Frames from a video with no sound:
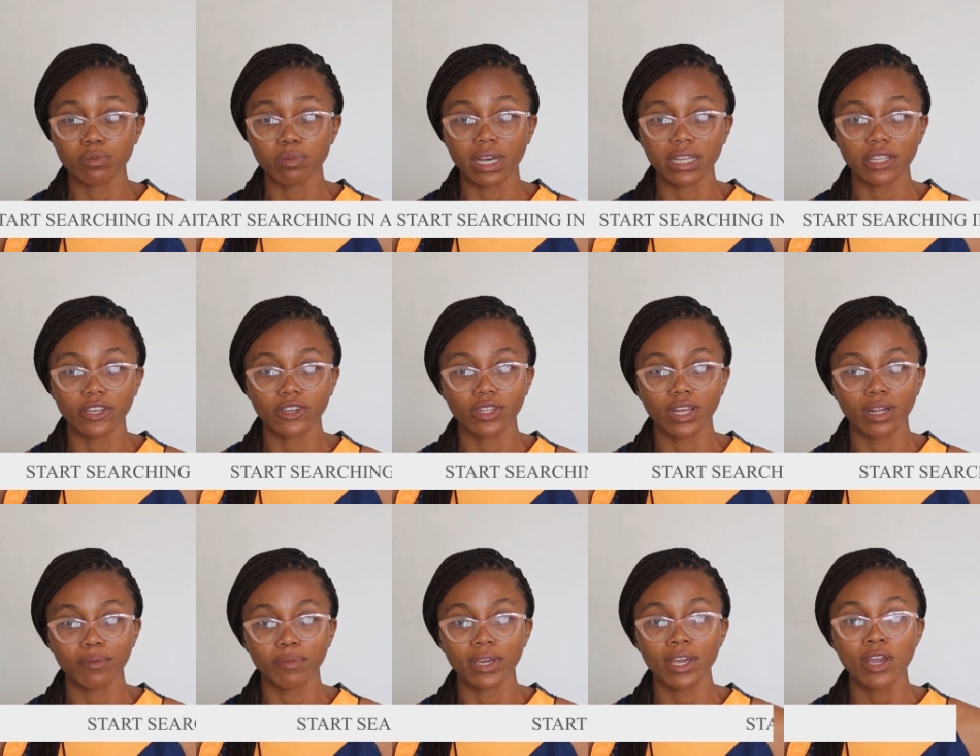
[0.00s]
me, and they're
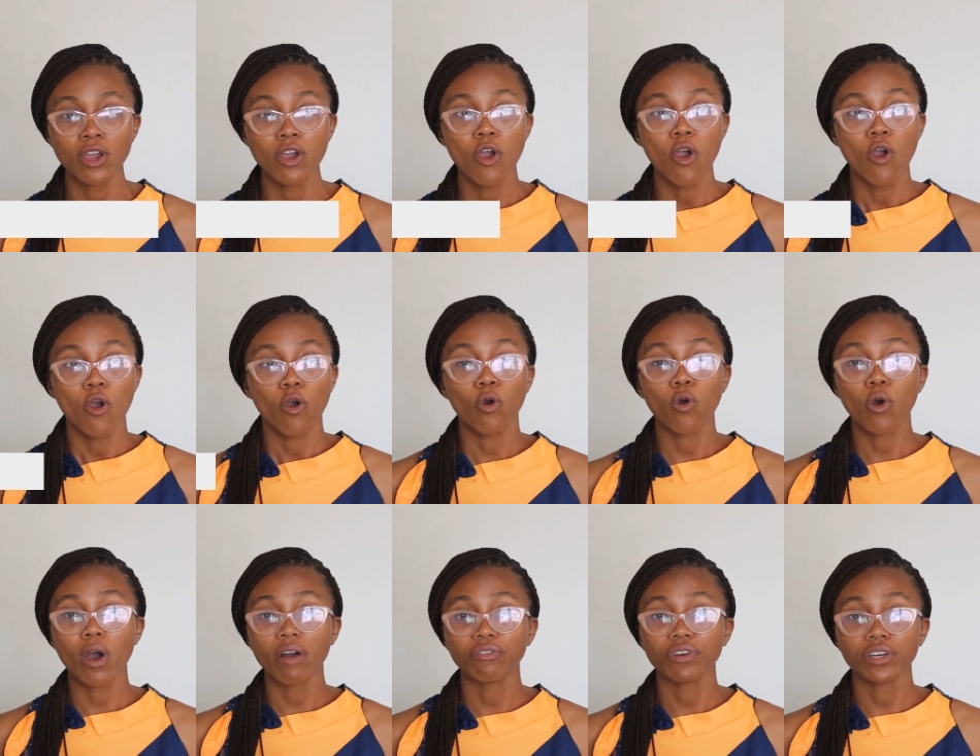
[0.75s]
telling me,
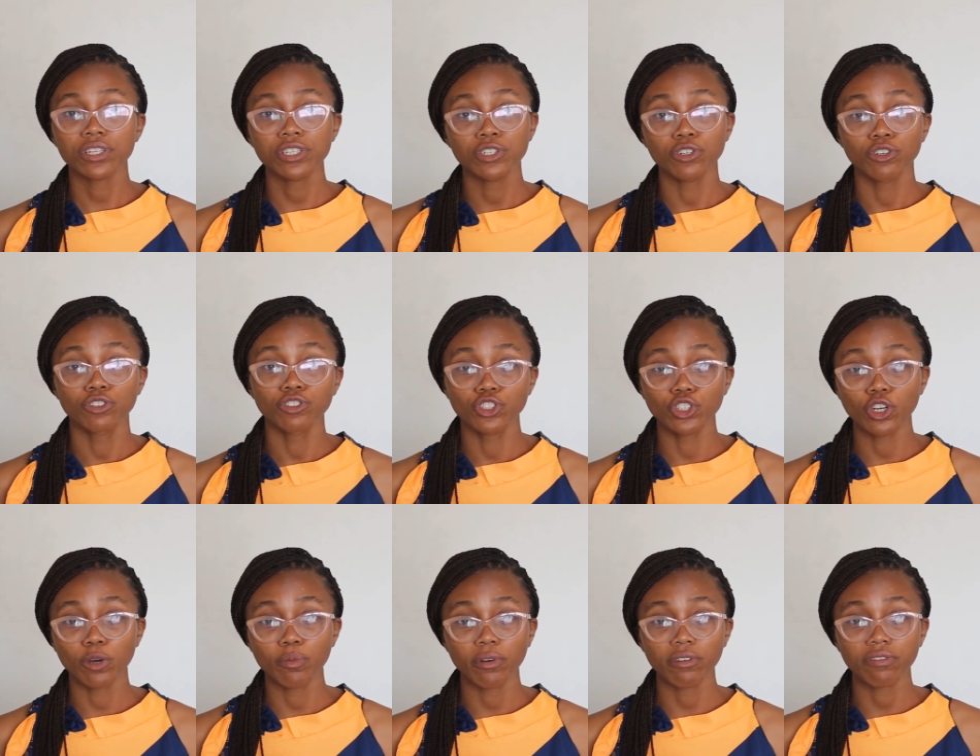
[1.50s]
oh, I've gotten a
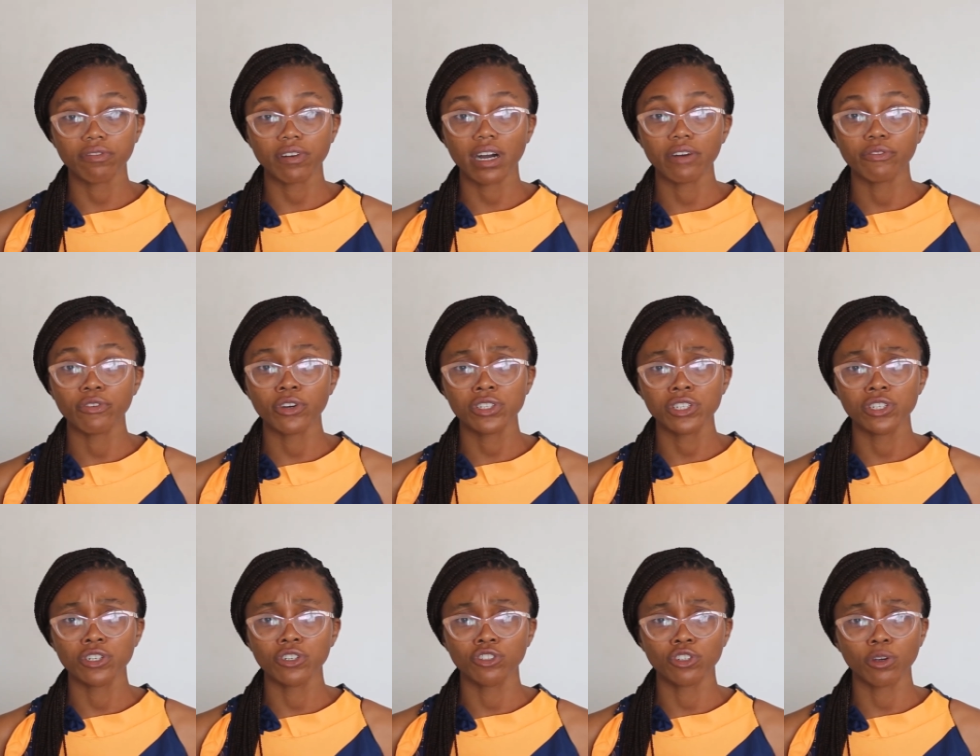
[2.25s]
job offer,
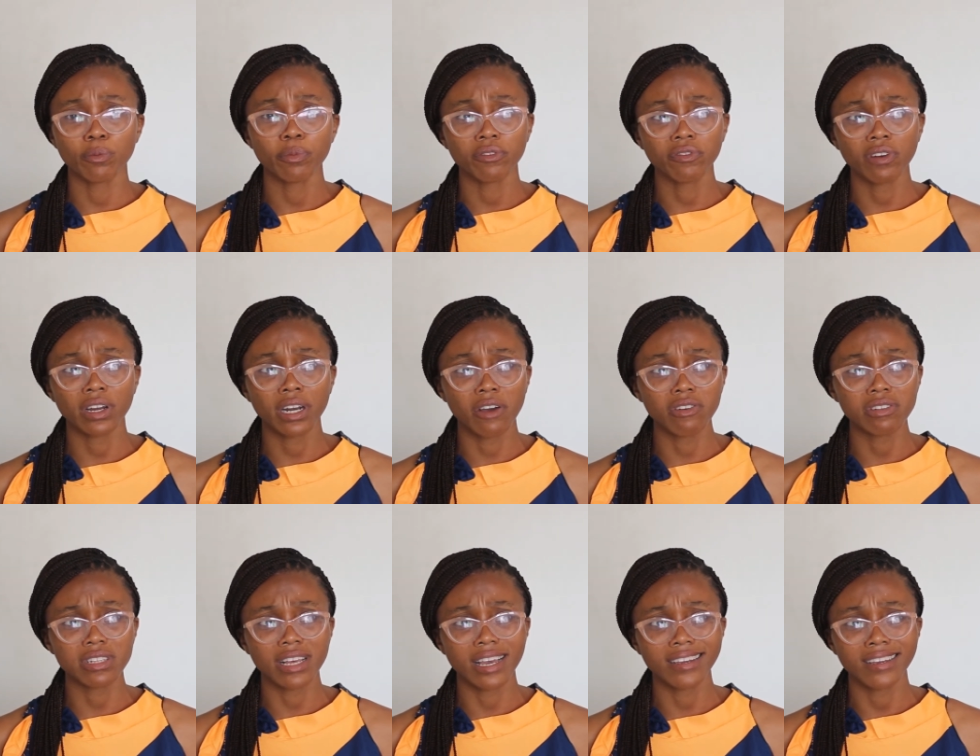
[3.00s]
and
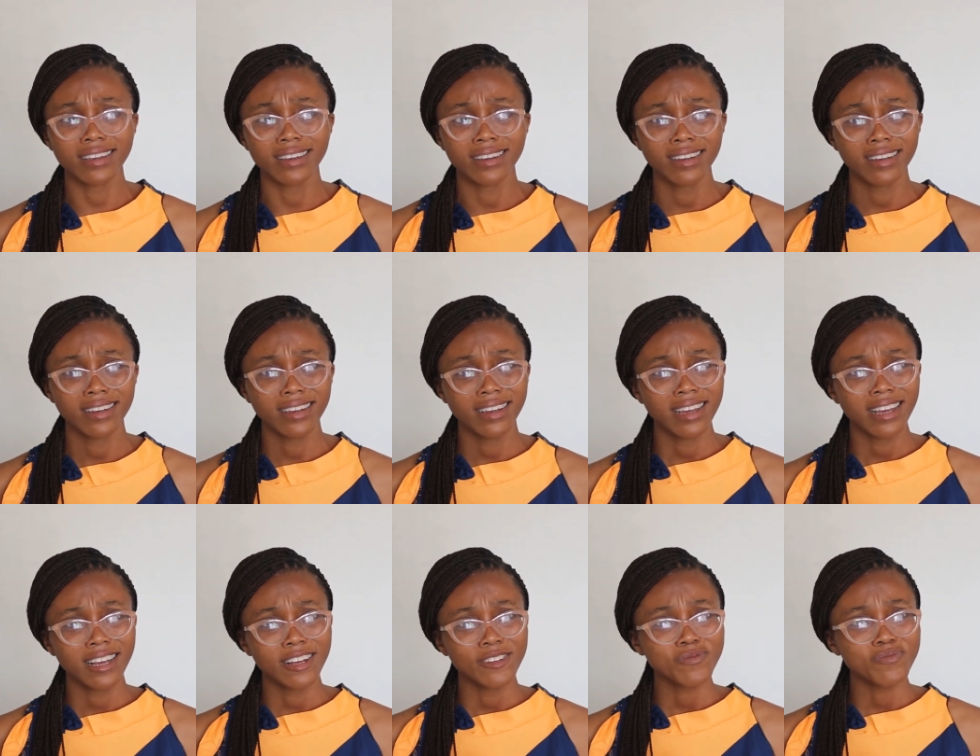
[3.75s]
I was like,
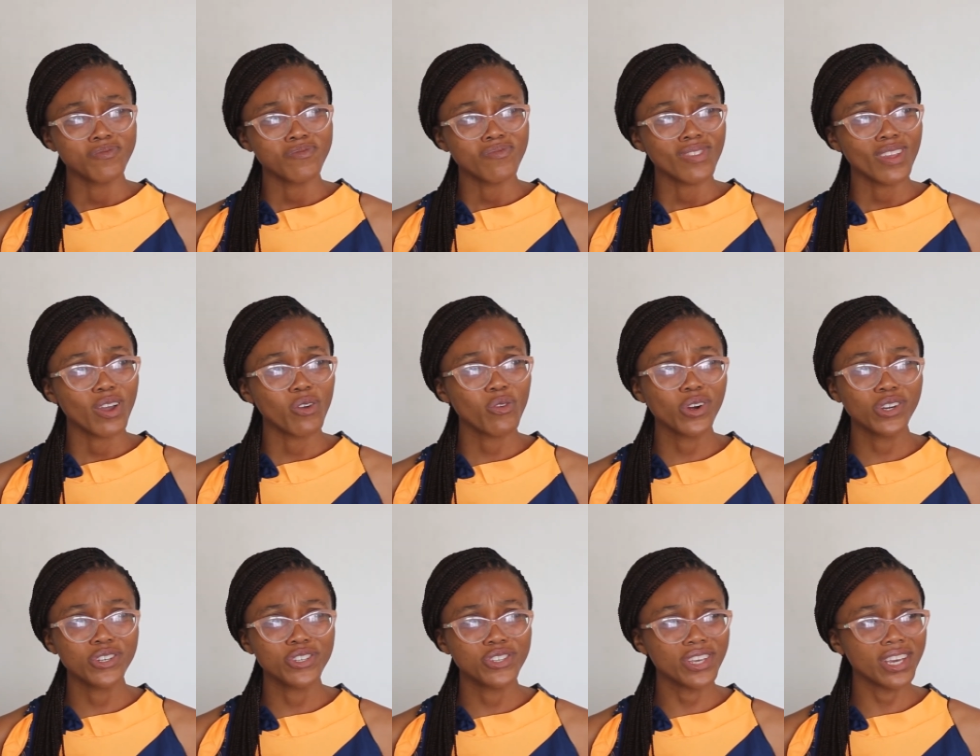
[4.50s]

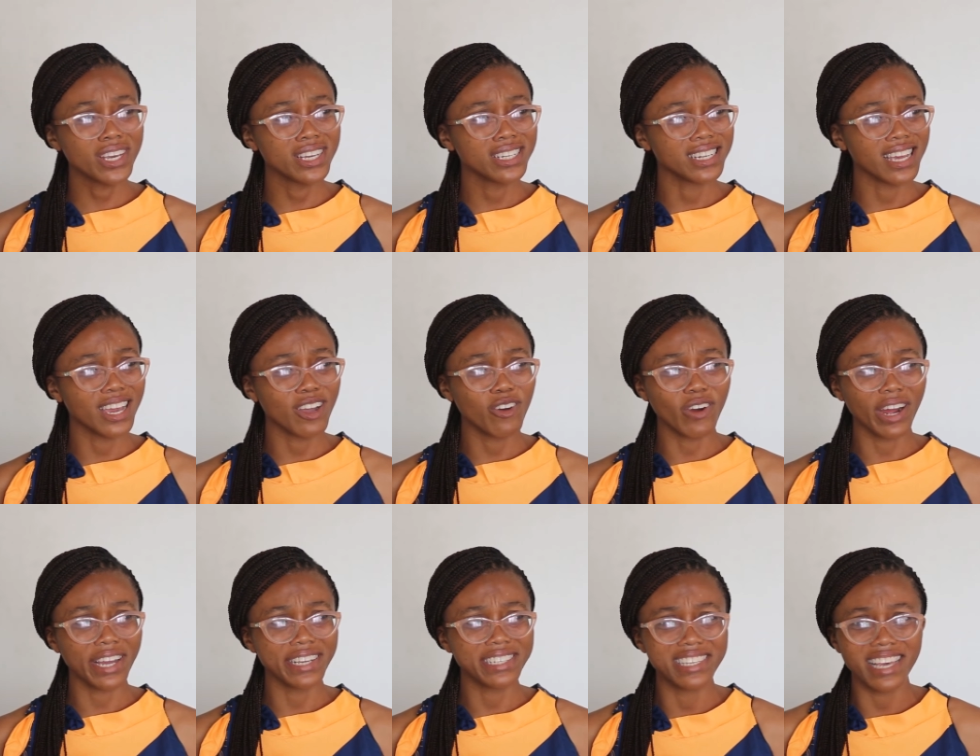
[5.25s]
we're still in
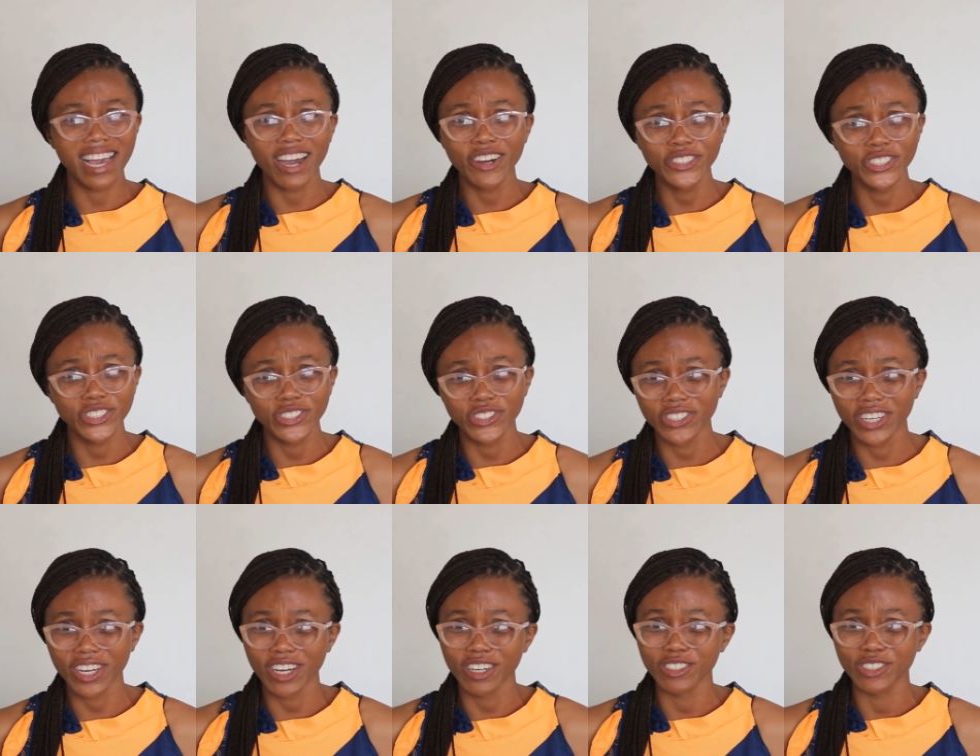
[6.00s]
NYC. How did
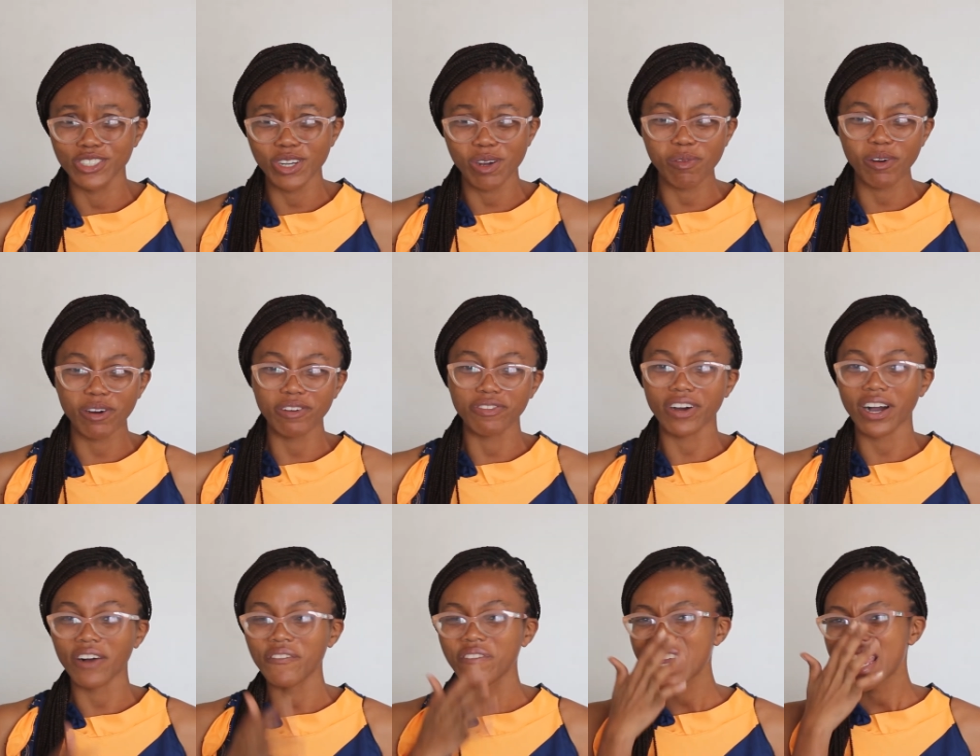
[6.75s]
you get a job
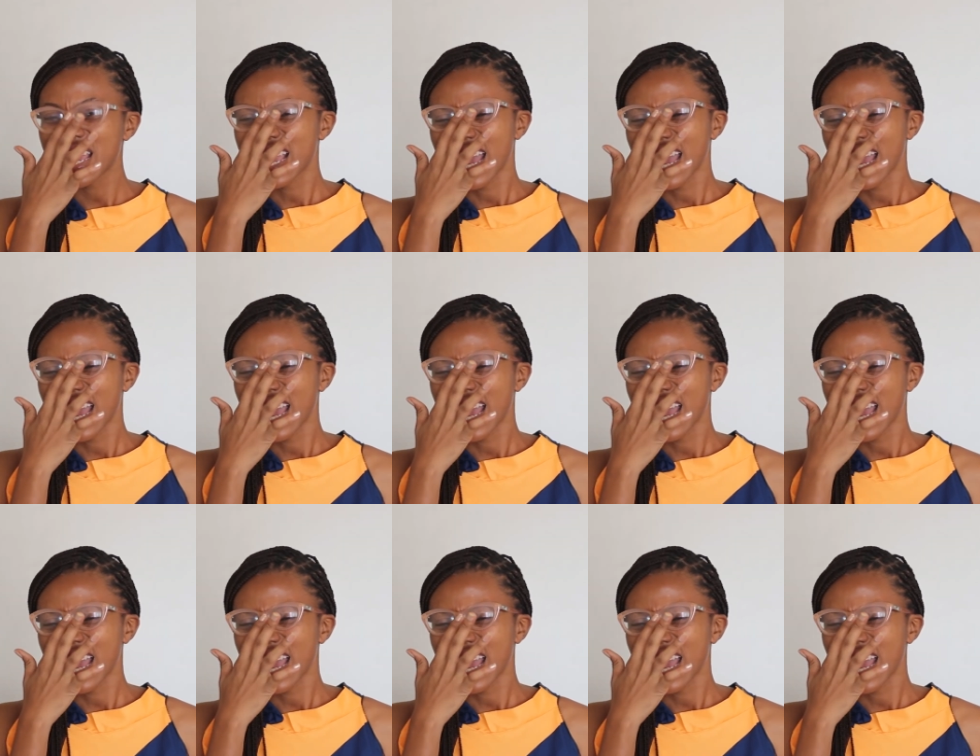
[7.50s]
offer?